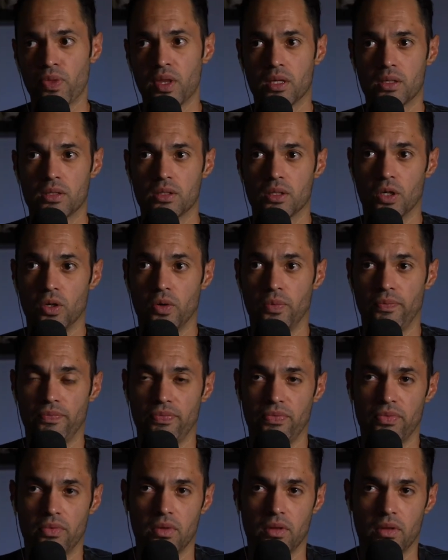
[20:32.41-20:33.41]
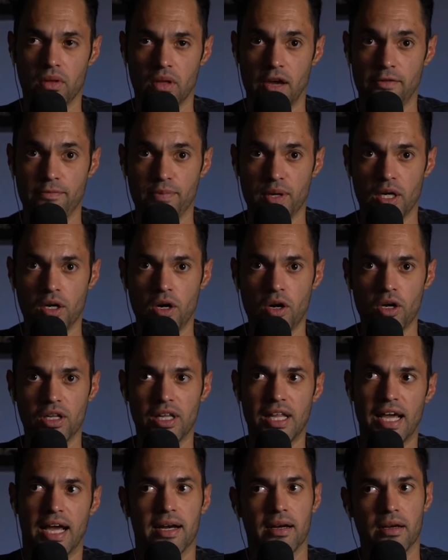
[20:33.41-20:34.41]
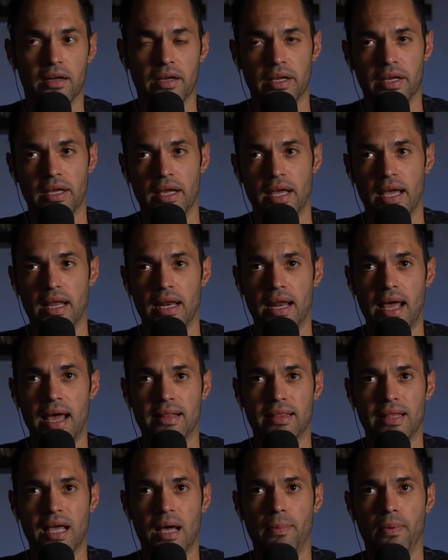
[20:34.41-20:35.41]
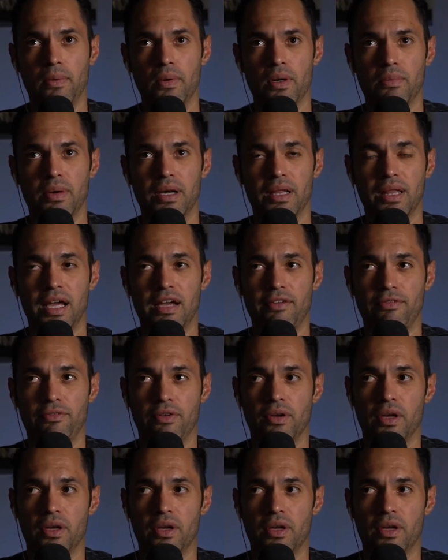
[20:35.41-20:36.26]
So I've been called that. And at that point in my life,